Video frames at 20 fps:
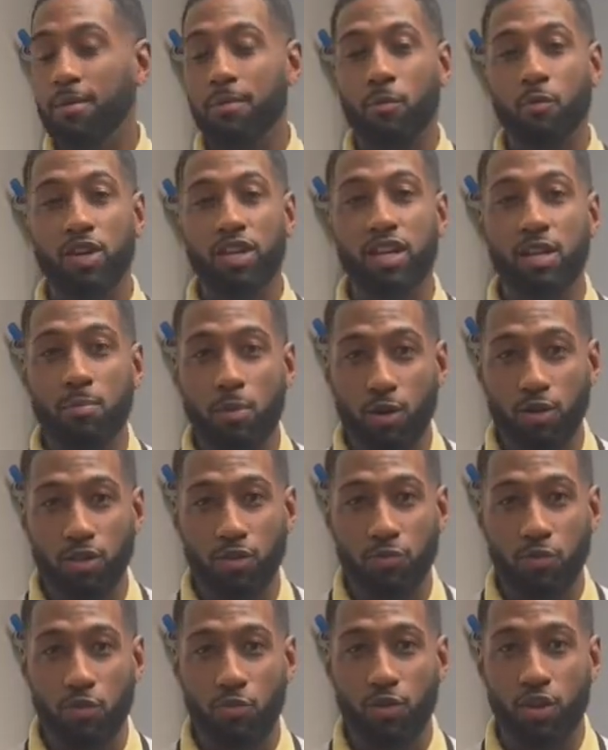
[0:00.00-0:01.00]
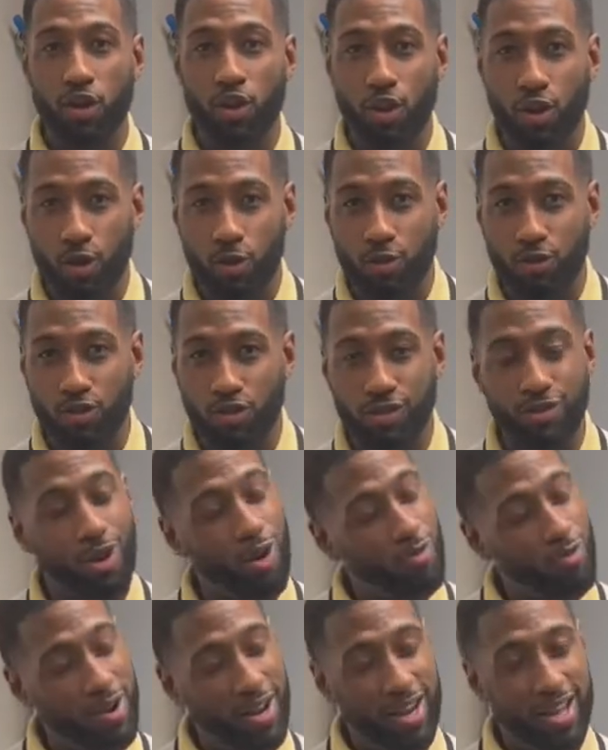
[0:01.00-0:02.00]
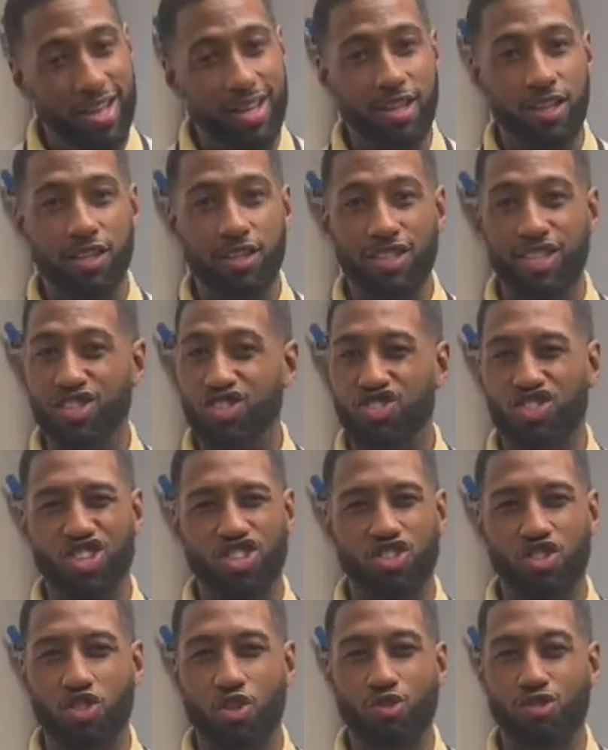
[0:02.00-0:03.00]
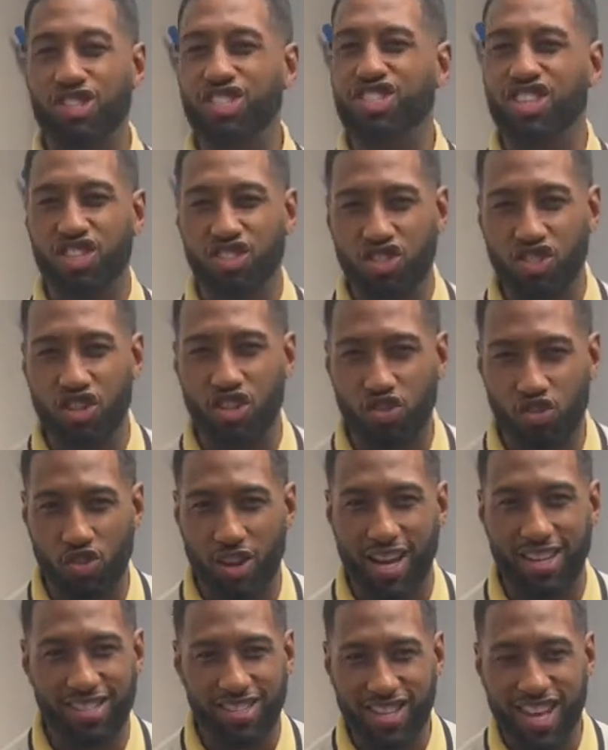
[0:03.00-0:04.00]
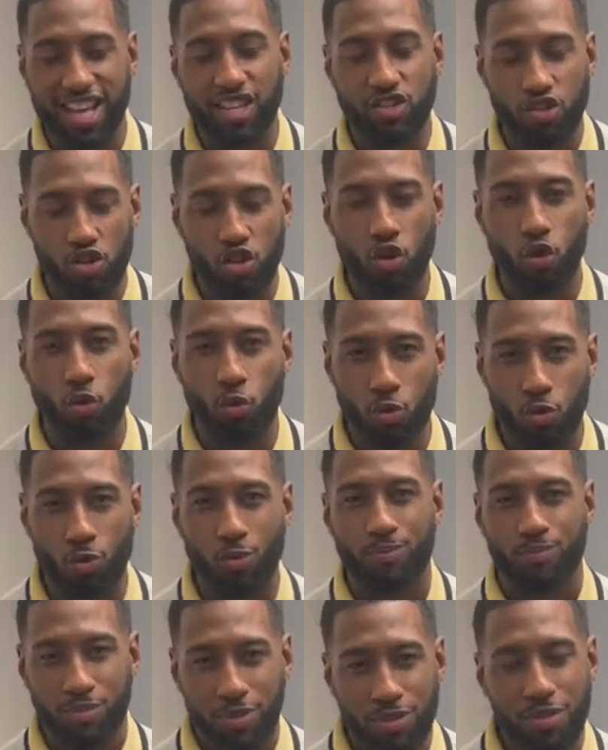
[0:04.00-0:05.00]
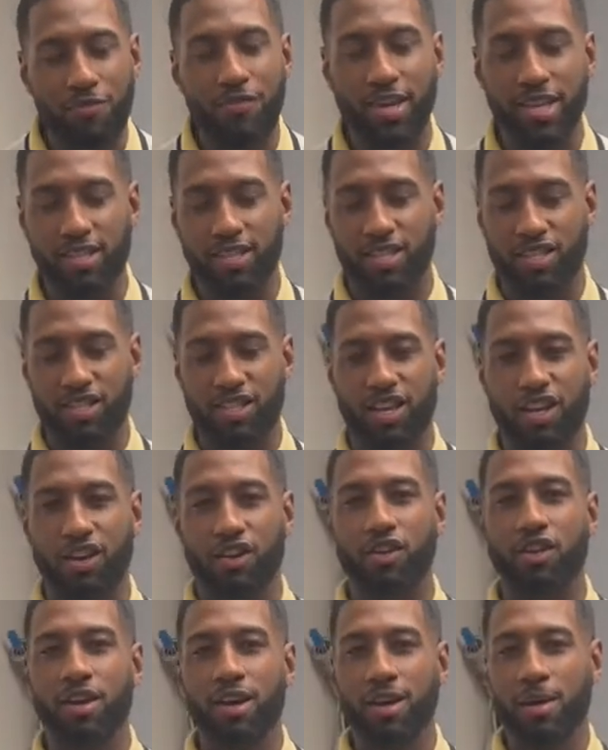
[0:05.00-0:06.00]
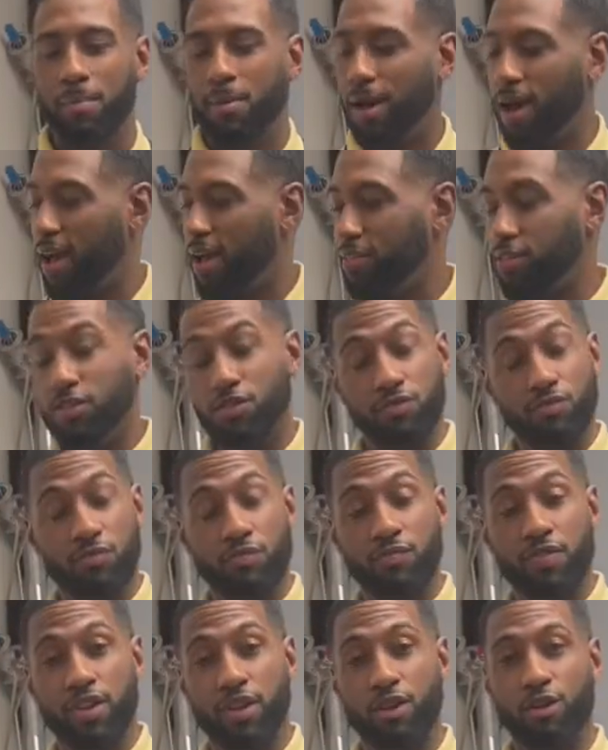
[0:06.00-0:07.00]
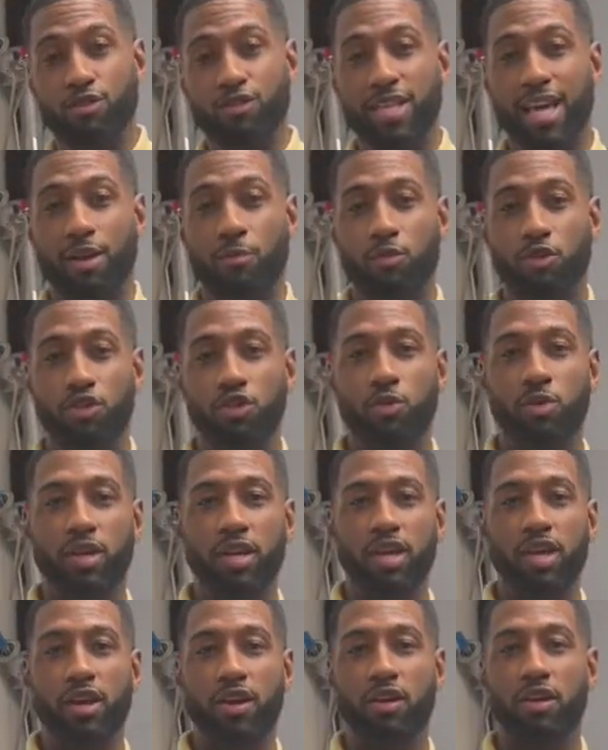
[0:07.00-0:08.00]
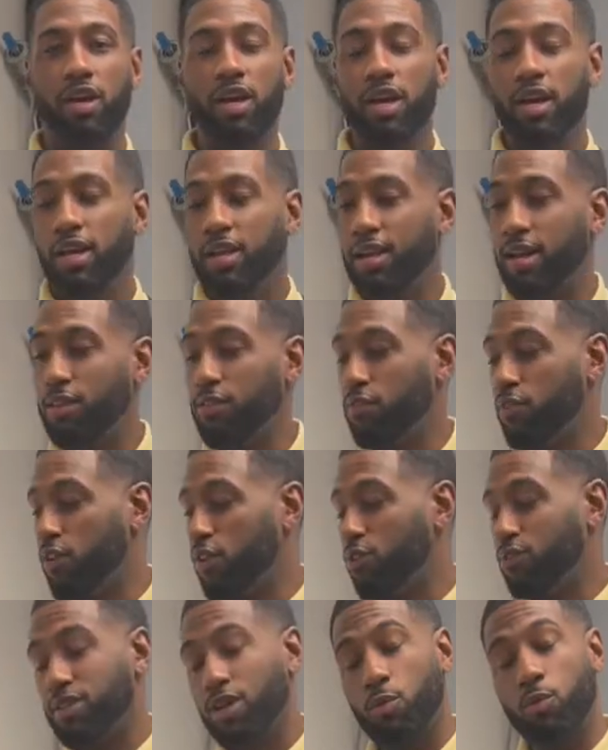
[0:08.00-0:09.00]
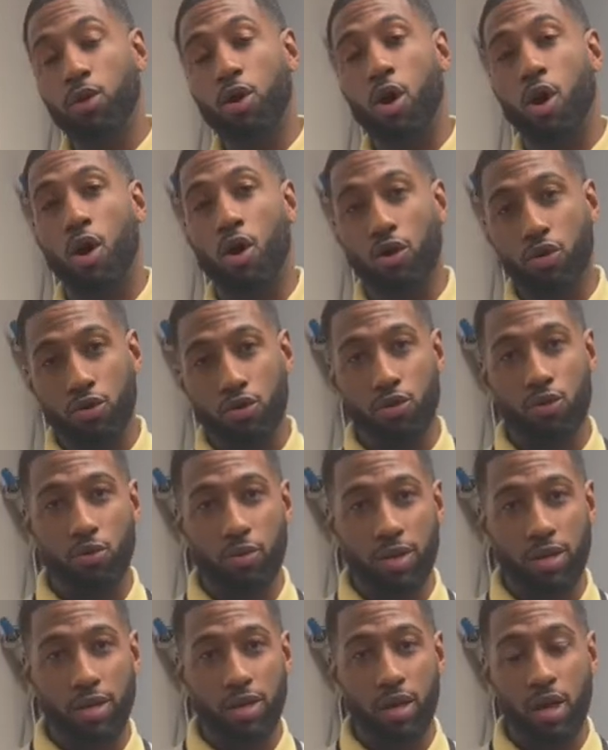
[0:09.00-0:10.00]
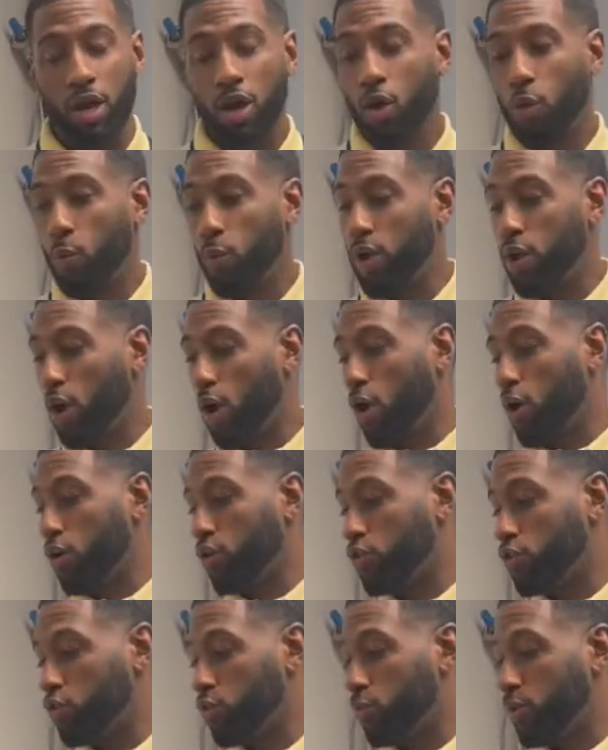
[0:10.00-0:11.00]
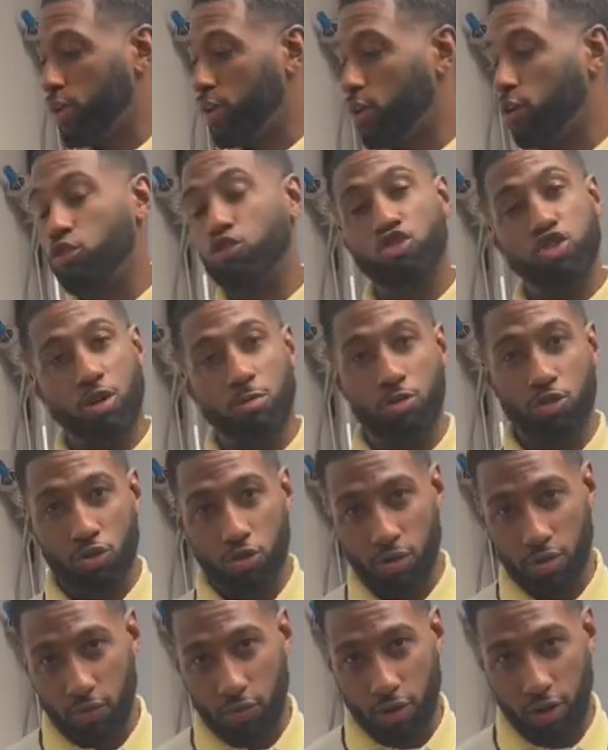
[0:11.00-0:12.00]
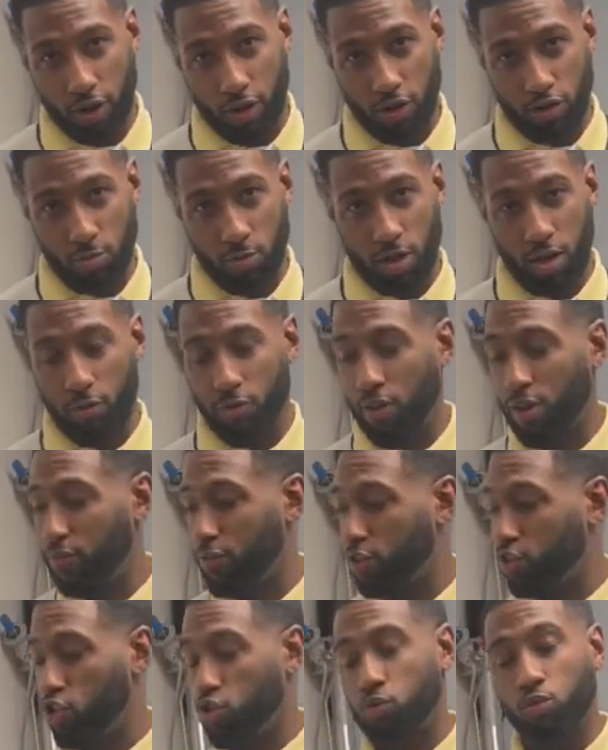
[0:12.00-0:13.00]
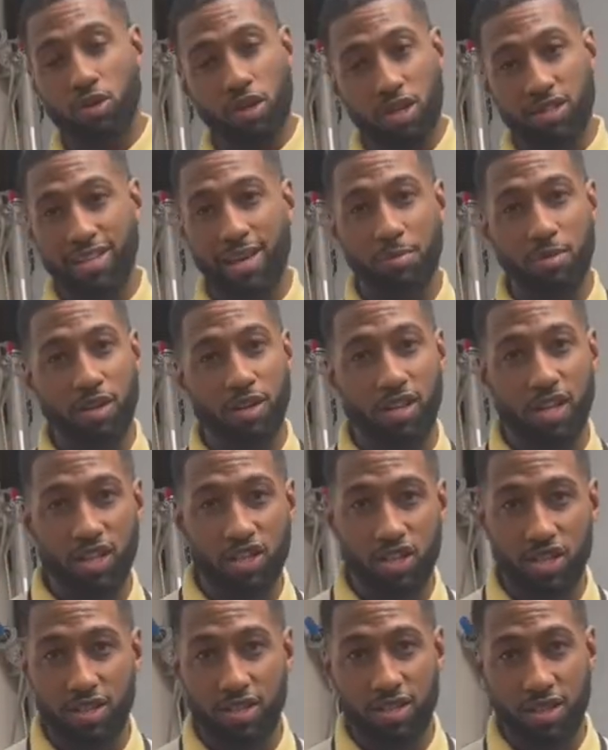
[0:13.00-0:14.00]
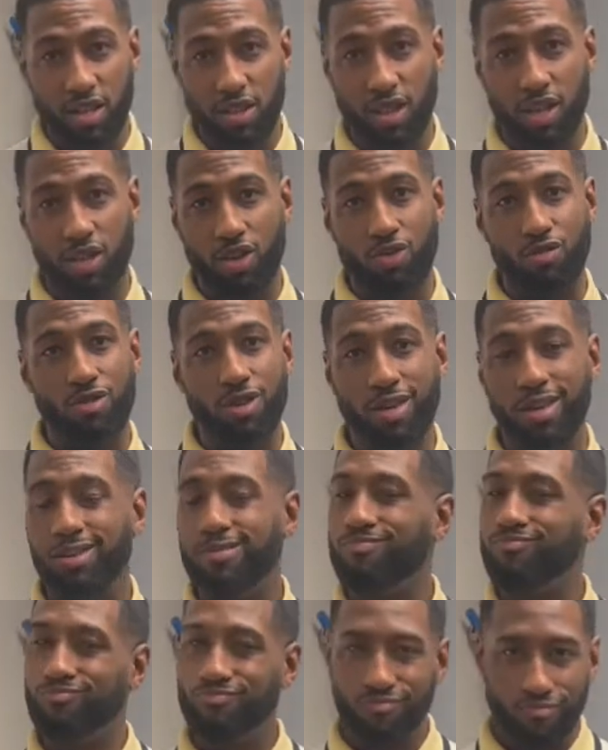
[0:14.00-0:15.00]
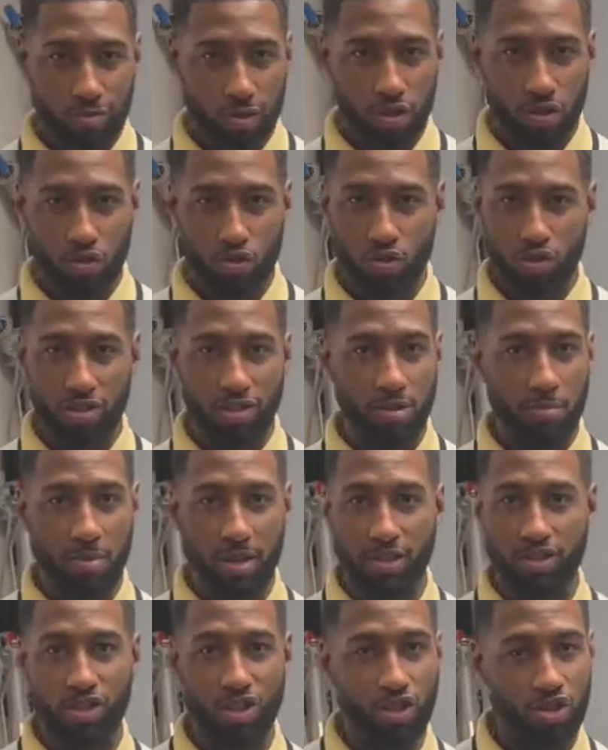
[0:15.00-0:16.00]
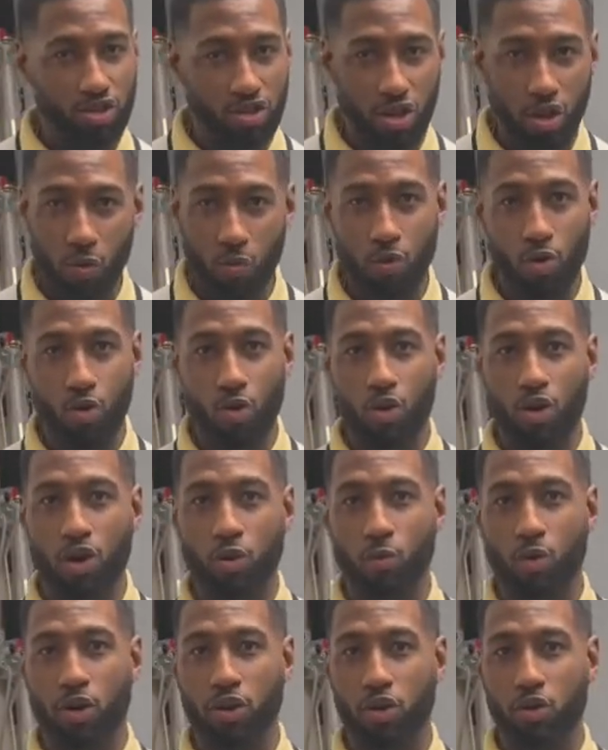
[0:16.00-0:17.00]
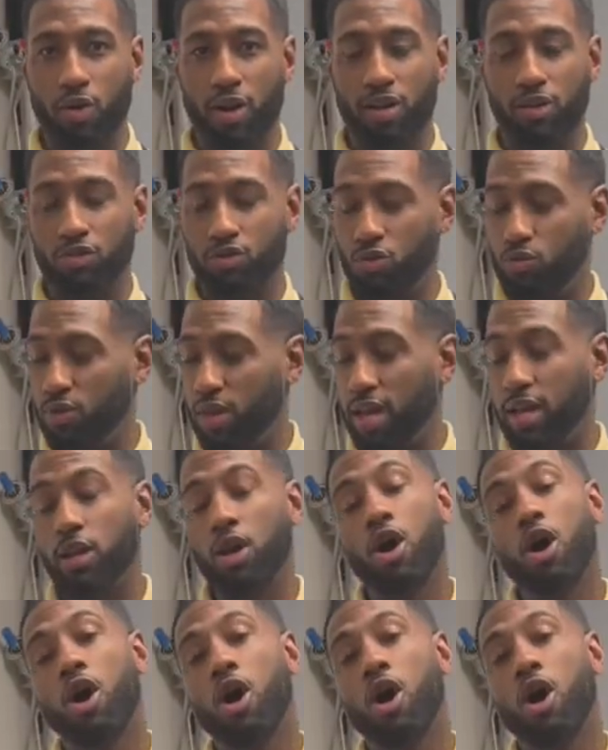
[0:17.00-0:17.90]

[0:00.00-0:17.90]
We did post a few videos already. This is just as you get you guys, know who the face is here behind these videos that we're doing here. Now the videos that we are doing troubleshooting videos. Meaning if you have issues with any type of clutches, anything you need, shoot us a message. We'll go ahead and walk you guys through that.